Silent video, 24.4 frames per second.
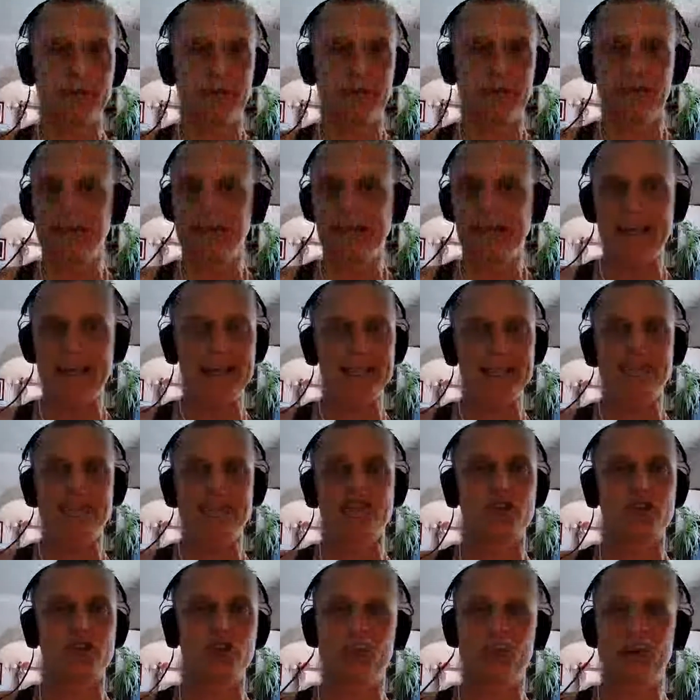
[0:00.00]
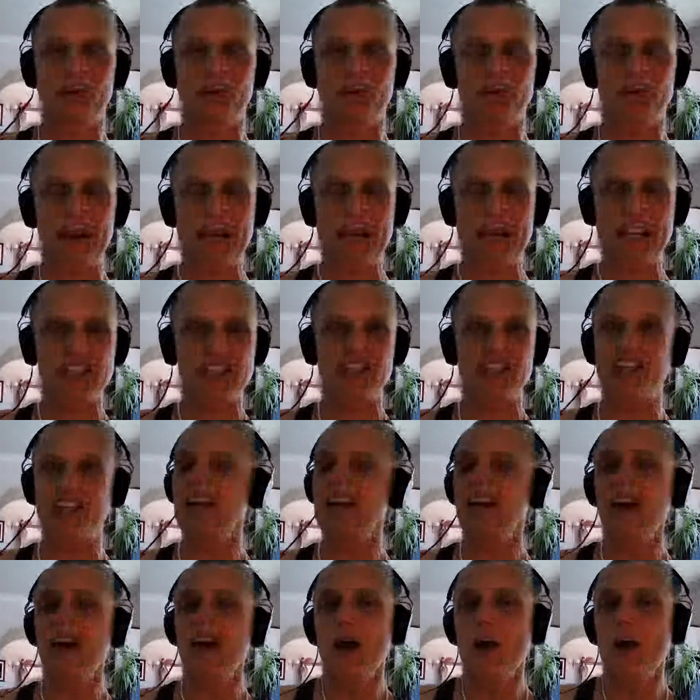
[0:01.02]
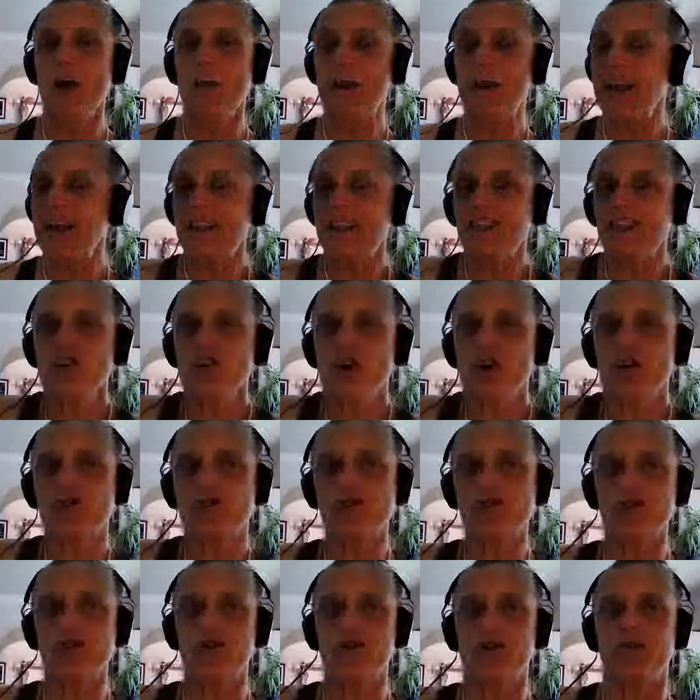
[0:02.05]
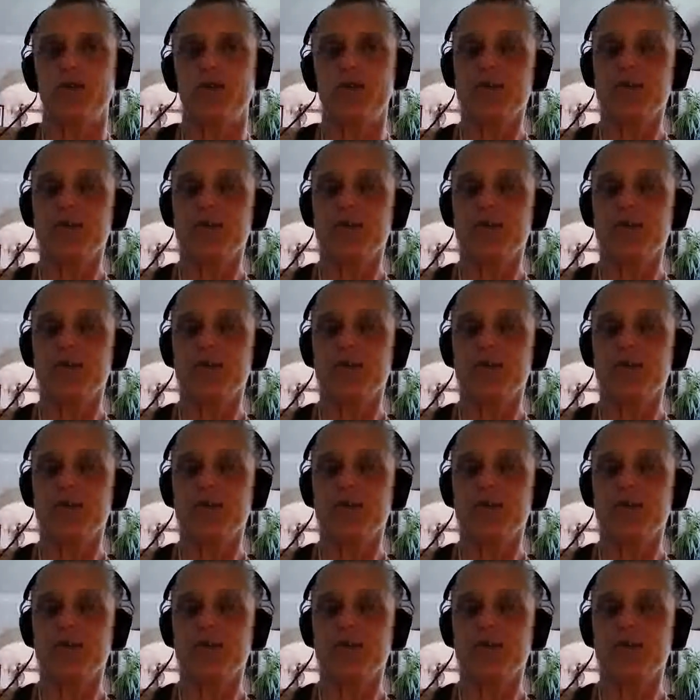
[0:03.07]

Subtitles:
lean, super peachy, but it's not true.